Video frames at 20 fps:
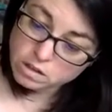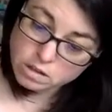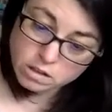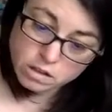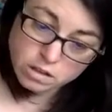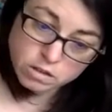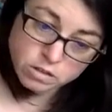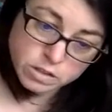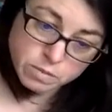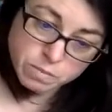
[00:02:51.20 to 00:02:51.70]

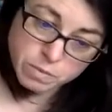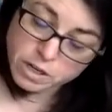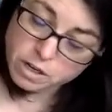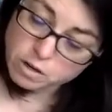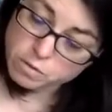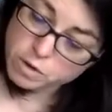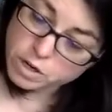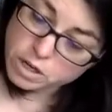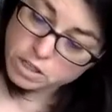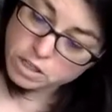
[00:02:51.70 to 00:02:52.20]
Use a bigger
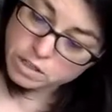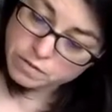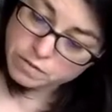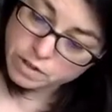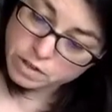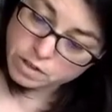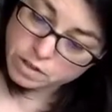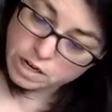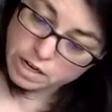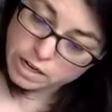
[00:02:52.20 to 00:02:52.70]
brush if
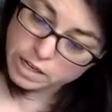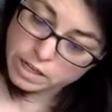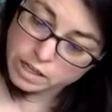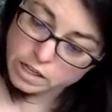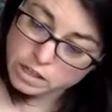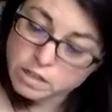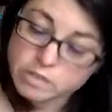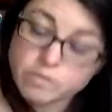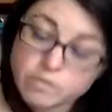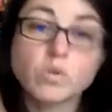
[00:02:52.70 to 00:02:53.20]
you're not getting
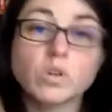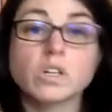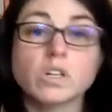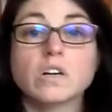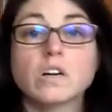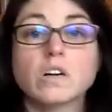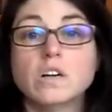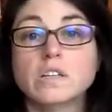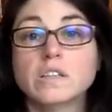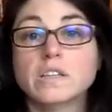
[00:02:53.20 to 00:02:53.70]
enough
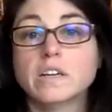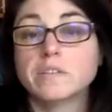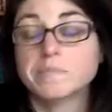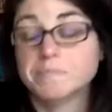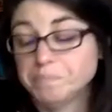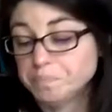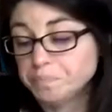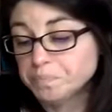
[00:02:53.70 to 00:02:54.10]
water on there.